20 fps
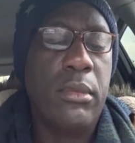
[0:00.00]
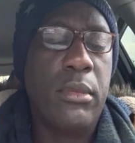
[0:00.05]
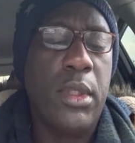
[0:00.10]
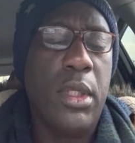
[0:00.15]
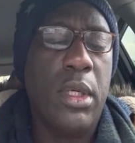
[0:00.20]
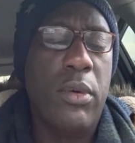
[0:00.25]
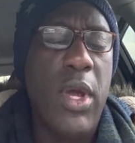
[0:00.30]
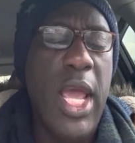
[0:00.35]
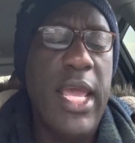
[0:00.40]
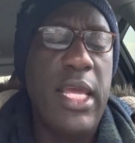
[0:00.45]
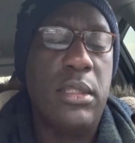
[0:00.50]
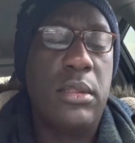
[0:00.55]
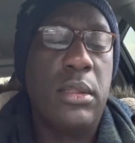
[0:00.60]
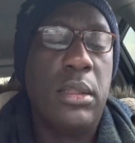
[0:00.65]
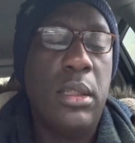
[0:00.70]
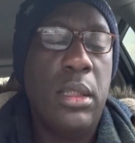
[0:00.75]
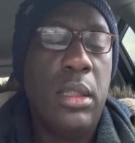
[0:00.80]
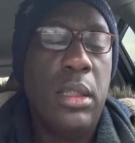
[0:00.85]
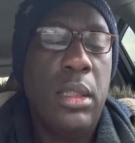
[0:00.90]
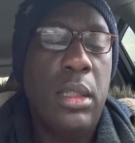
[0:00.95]
And it reads,
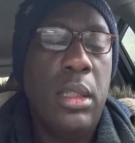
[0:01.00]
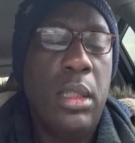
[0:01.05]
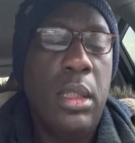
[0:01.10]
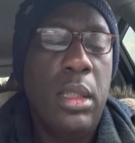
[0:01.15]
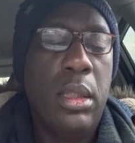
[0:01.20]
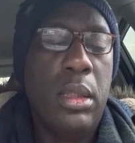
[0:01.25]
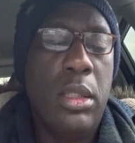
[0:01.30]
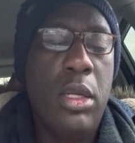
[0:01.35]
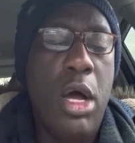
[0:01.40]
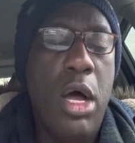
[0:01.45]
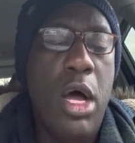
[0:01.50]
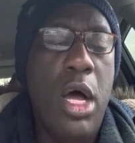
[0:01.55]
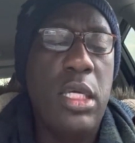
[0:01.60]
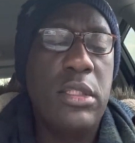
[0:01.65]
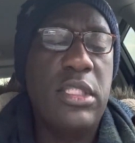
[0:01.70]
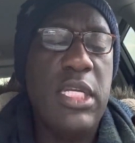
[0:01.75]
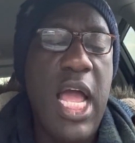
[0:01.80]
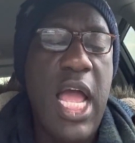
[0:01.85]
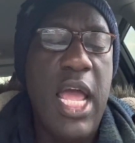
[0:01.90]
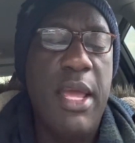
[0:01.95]
long
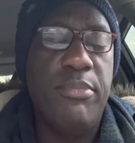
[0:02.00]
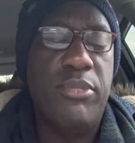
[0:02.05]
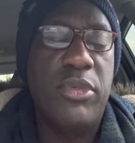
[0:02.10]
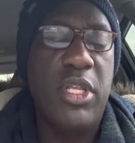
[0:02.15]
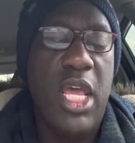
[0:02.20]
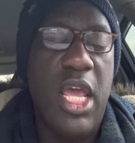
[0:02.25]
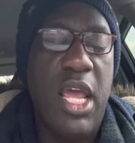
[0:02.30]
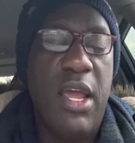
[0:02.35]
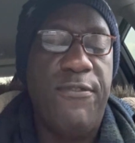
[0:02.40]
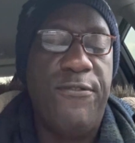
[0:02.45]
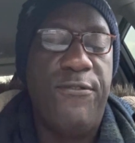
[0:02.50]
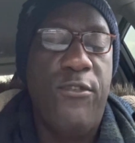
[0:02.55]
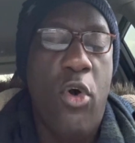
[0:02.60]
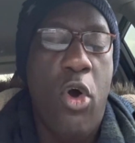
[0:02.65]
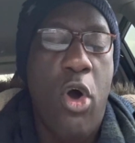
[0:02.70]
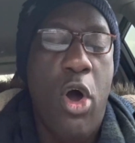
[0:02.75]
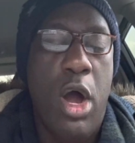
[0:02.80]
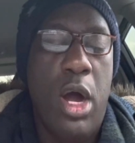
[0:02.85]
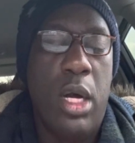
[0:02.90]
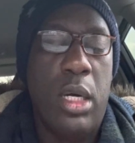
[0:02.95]
time
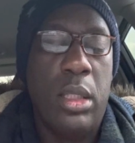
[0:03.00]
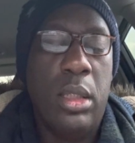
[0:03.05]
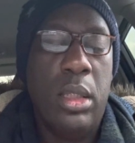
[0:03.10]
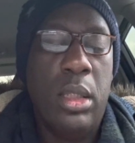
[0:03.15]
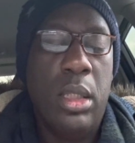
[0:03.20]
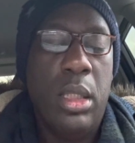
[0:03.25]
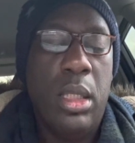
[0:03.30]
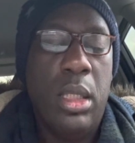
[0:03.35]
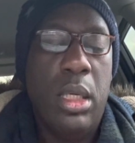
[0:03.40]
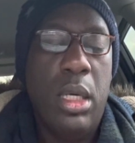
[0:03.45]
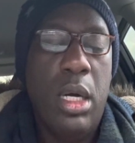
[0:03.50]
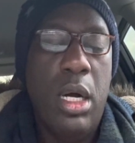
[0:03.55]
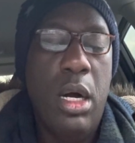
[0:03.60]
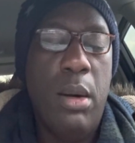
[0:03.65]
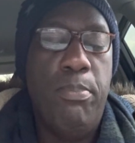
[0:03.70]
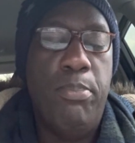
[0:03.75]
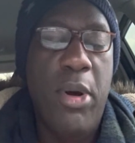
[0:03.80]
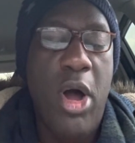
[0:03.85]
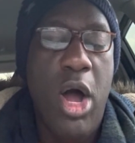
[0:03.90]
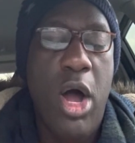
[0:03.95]
therefore
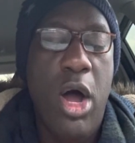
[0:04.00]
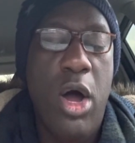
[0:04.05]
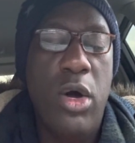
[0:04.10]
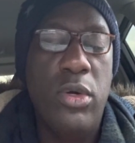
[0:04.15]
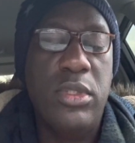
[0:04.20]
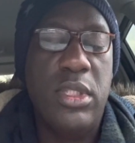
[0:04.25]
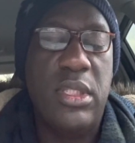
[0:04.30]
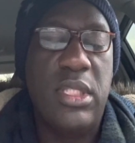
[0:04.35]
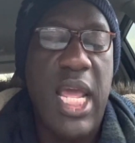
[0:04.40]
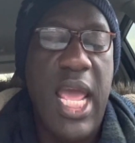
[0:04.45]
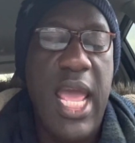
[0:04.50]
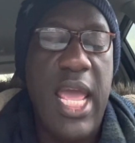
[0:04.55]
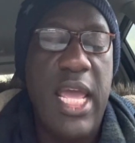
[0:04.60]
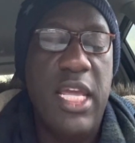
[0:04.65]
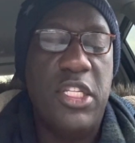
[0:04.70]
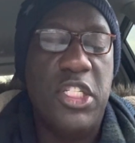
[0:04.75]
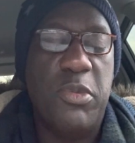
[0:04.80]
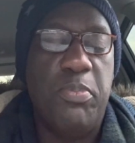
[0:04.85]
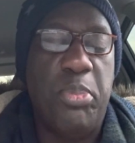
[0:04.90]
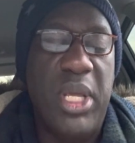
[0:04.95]
abode they
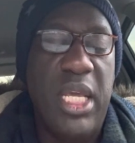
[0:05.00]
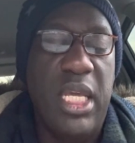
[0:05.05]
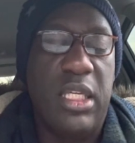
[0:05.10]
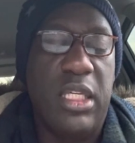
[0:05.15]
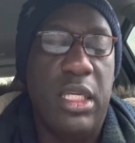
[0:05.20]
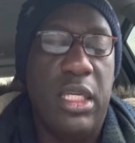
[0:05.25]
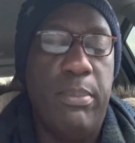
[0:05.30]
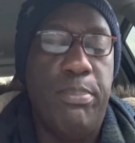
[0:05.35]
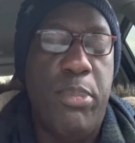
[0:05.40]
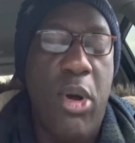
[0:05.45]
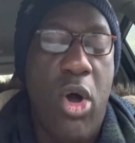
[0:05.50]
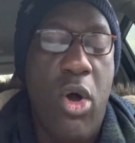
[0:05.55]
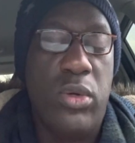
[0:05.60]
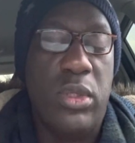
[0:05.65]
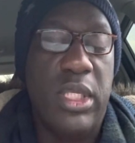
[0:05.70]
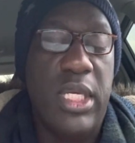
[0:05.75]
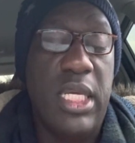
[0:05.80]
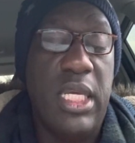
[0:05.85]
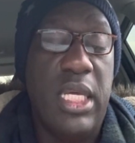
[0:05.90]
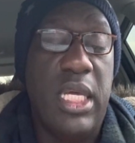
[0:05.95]
speaking
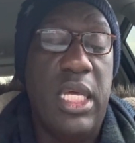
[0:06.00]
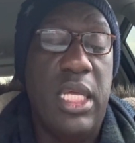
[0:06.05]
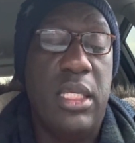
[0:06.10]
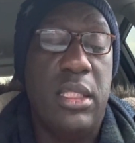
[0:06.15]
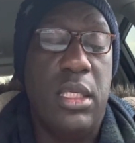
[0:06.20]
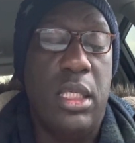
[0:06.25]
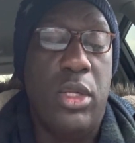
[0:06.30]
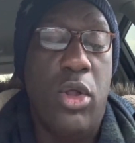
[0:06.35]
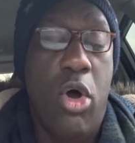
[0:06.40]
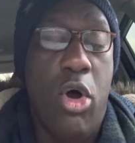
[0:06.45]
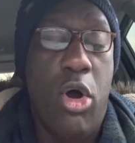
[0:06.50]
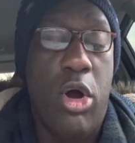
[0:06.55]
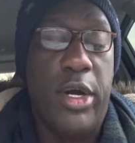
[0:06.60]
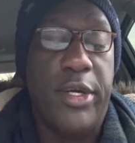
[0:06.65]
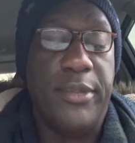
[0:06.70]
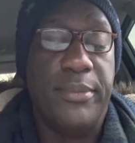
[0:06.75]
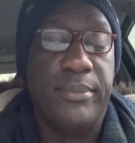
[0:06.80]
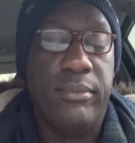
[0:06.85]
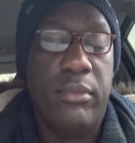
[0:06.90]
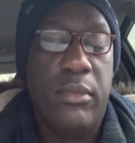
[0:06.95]
boldly in the
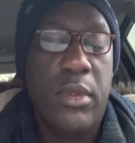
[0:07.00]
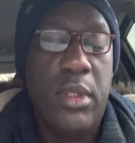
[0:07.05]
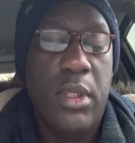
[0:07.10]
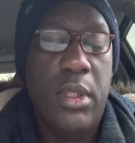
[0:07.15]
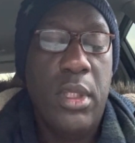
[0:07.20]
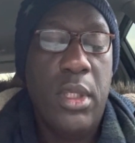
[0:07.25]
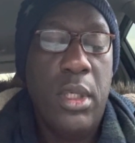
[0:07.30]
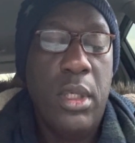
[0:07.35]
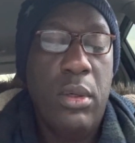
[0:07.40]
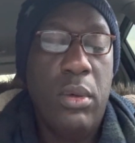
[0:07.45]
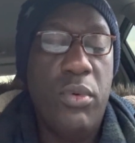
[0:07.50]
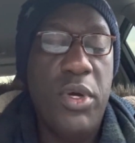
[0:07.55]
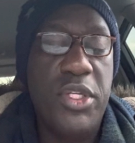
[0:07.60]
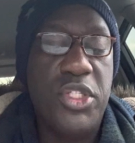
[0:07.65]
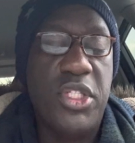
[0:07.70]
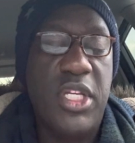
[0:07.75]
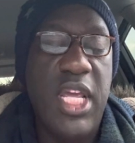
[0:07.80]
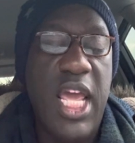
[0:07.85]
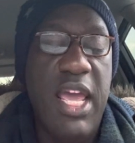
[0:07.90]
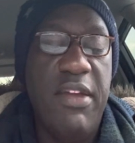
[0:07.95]
Lord,
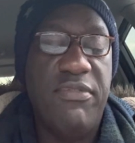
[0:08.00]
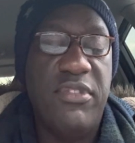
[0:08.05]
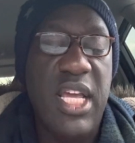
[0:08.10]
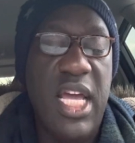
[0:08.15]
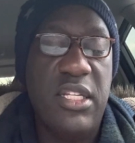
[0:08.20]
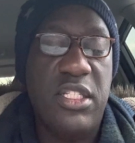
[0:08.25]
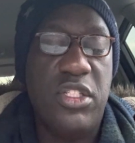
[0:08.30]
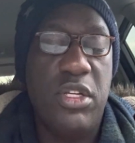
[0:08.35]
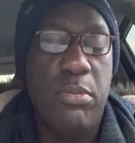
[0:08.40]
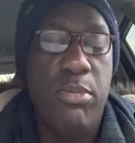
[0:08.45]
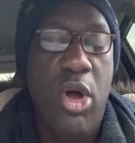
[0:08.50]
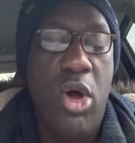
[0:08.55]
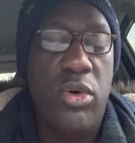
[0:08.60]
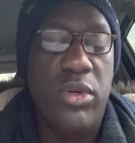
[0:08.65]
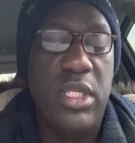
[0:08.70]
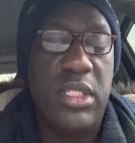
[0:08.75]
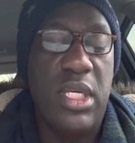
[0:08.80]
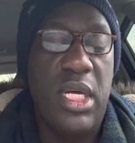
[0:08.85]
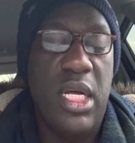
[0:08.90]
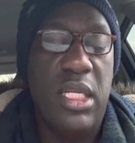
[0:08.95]
which gave
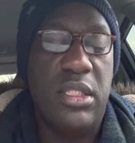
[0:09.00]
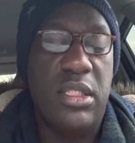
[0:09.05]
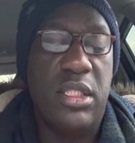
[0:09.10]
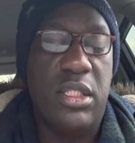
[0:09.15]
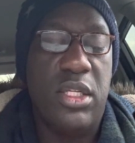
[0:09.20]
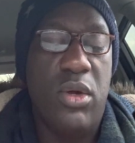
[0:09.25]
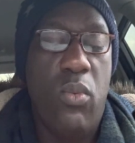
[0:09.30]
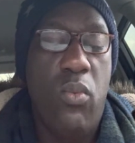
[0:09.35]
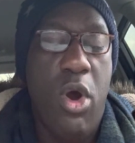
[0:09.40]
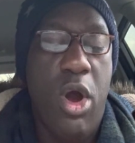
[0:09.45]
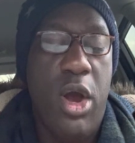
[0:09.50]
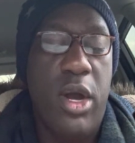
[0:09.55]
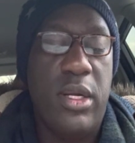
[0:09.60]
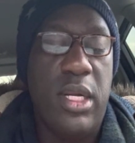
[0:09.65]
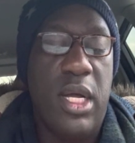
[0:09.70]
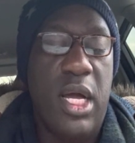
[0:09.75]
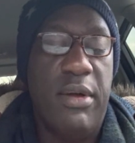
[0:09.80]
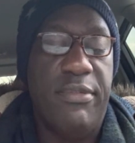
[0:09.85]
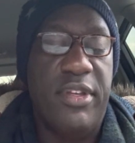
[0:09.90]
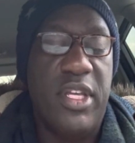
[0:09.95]
testimonies unto the word
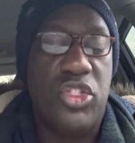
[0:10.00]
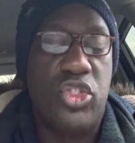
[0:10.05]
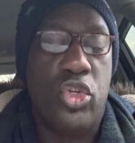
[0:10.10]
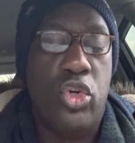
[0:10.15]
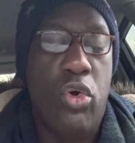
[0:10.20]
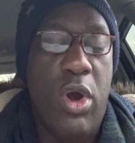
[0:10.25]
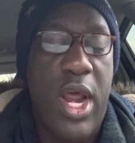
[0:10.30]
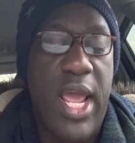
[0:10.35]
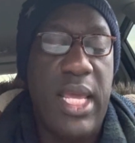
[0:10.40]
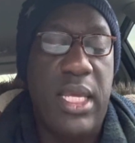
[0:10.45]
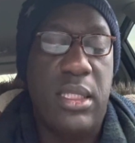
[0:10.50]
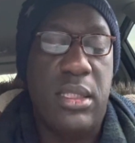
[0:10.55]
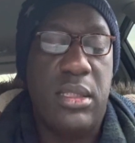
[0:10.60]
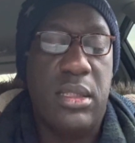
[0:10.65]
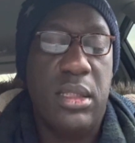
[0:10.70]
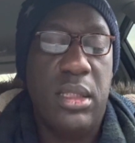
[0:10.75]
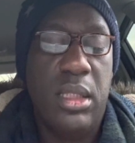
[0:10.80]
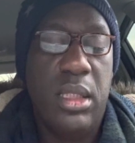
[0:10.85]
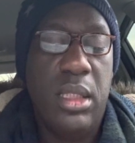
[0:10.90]
of his grace